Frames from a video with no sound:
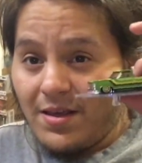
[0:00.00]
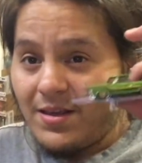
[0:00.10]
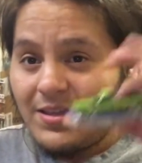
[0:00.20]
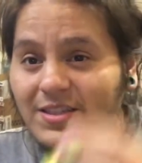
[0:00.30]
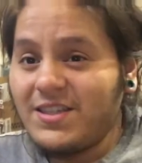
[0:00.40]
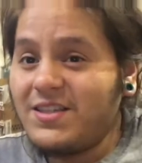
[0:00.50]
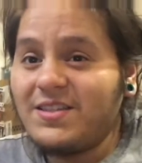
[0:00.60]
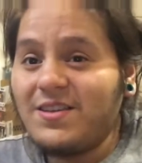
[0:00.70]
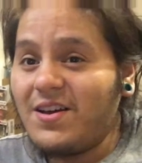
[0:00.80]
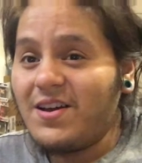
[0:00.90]
She's
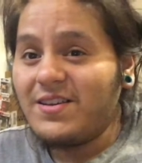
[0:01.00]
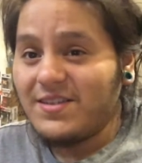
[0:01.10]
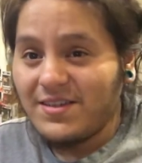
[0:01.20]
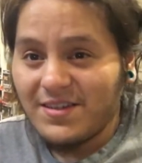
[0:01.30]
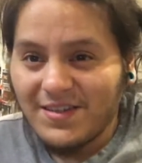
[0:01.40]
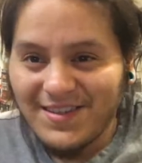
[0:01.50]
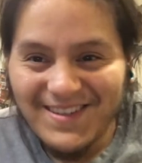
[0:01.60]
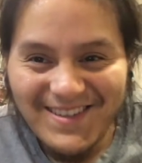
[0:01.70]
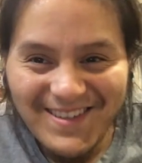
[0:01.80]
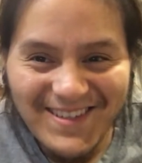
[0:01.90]
nice.
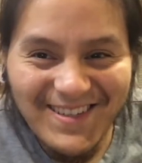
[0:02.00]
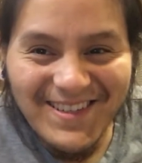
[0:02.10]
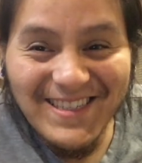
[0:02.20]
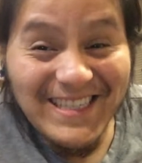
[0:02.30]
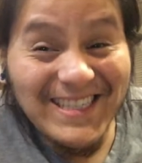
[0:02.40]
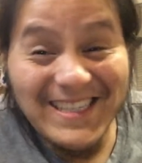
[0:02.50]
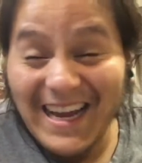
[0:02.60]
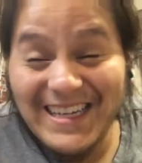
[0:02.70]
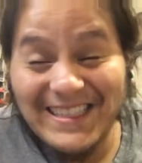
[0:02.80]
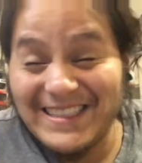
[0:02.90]
She's
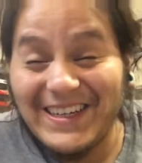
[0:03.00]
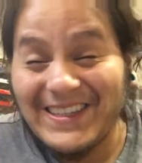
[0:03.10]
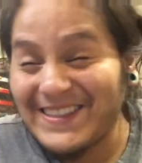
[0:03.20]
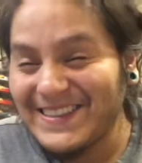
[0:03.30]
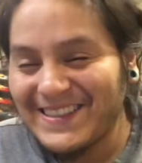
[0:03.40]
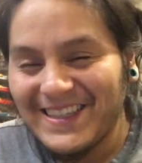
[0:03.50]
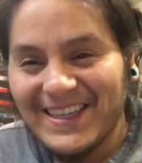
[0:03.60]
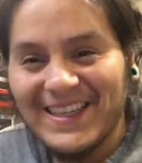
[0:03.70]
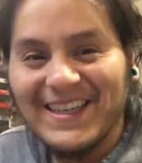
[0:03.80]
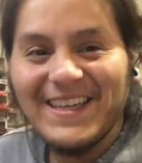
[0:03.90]
nice, y'all.
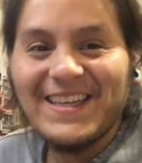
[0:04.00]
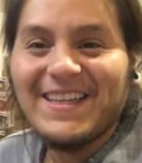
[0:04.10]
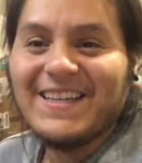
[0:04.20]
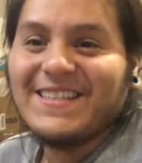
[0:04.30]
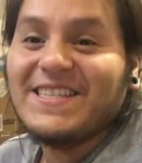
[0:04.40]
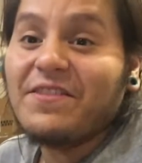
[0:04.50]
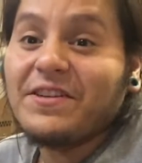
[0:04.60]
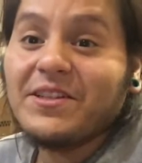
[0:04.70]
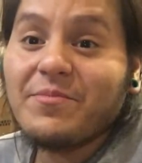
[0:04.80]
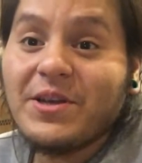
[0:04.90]

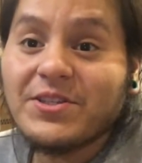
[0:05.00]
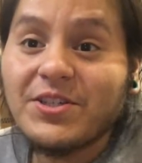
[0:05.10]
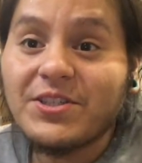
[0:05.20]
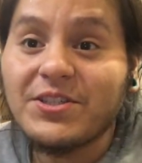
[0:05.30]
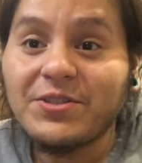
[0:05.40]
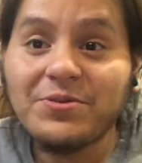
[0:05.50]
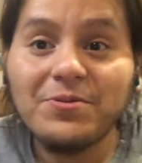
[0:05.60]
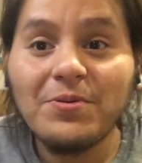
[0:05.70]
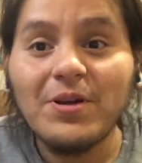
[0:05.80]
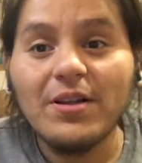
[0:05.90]
Definitely make sure
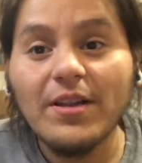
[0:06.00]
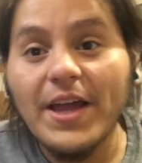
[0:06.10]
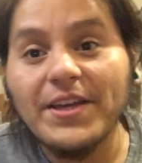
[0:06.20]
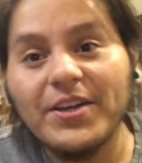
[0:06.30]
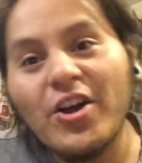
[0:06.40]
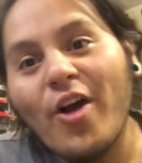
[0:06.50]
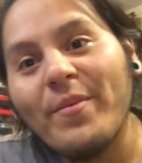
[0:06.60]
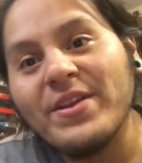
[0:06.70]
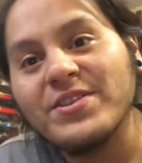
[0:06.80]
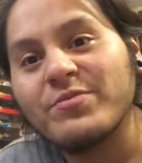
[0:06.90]
to like,
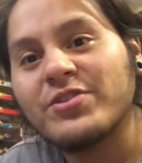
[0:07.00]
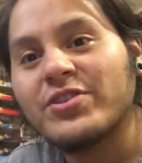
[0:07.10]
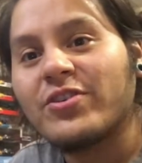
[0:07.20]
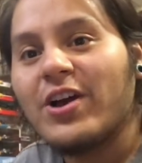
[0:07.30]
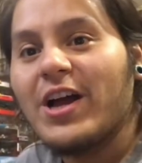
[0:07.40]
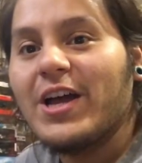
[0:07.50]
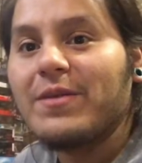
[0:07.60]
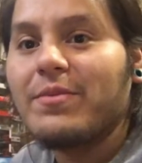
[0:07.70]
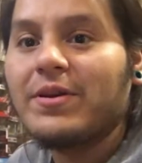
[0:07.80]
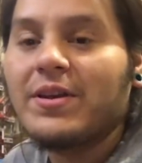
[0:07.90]
comment,
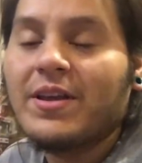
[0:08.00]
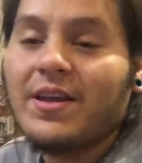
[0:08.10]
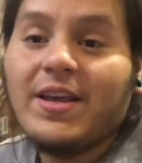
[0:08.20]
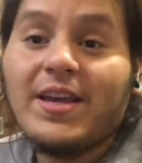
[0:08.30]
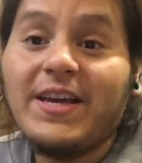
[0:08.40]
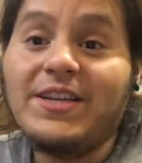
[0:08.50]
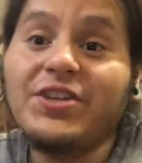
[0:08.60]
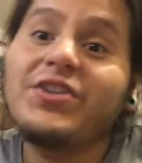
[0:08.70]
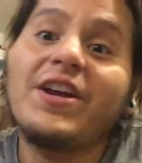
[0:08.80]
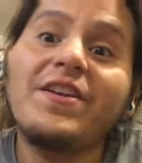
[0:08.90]
subscribe, and
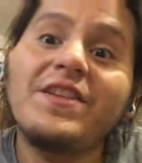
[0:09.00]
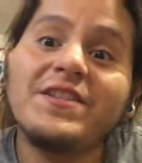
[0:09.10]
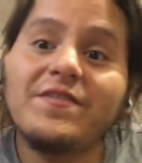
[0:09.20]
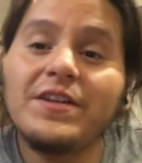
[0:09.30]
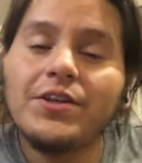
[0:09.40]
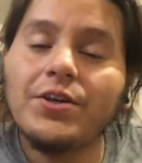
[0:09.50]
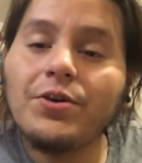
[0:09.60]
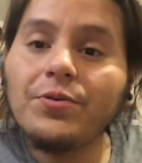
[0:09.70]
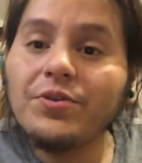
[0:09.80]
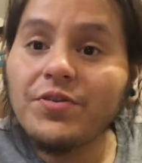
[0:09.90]
share this
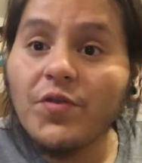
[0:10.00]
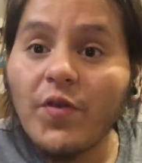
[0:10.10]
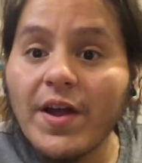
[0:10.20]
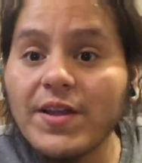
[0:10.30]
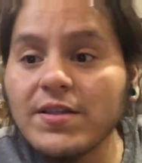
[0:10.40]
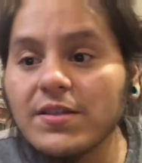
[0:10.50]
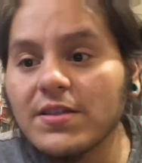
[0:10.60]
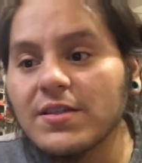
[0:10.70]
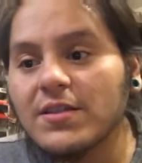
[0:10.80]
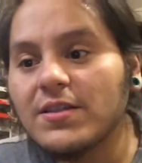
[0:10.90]
video with your
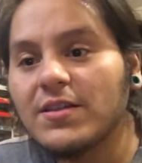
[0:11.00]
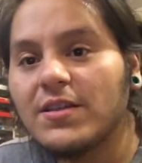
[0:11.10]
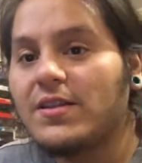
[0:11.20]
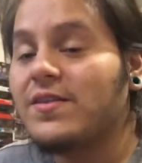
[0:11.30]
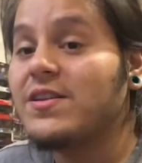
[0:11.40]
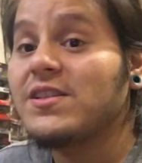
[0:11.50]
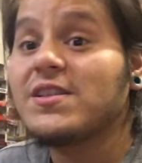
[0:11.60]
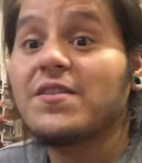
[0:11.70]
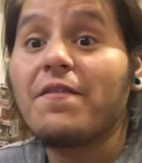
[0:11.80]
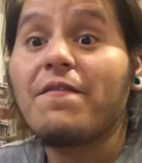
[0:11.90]
friends. This is
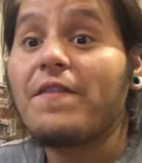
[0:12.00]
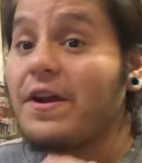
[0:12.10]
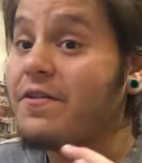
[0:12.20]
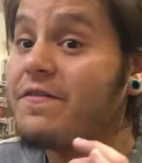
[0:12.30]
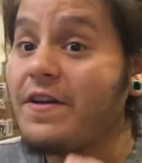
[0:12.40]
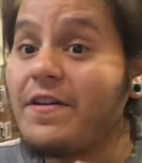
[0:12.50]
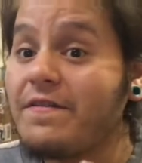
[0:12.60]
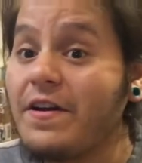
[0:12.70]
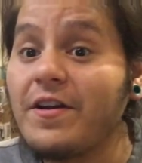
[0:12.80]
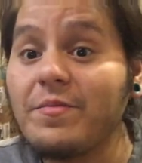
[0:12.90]
a very, very,
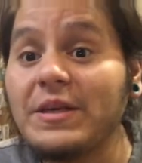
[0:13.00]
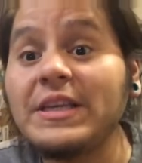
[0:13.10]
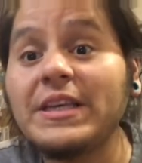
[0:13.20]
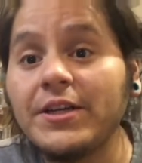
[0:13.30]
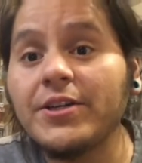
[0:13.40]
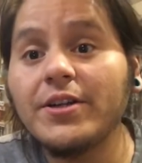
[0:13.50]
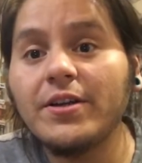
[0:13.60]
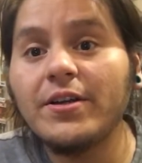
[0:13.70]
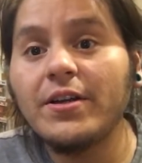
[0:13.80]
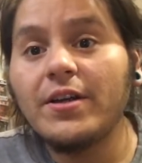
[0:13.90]
very beginner
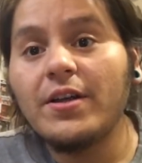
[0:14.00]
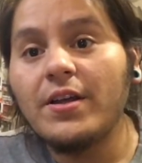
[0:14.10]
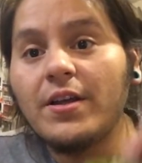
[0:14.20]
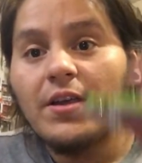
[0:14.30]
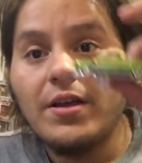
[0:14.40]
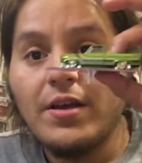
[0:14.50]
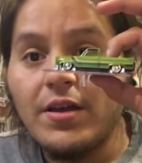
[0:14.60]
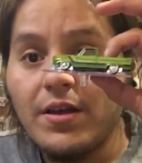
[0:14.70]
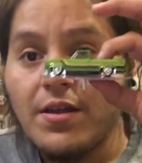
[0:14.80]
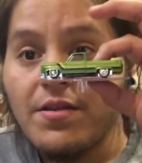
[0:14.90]

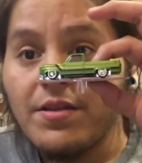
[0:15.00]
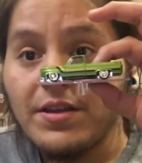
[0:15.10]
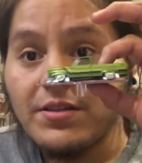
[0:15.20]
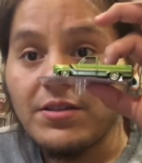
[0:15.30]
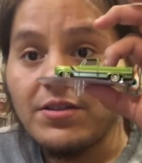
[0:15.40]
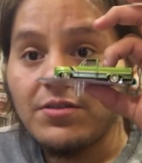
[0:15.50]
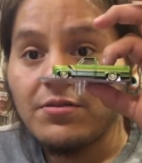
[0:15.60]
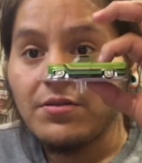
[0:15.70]
thing to do.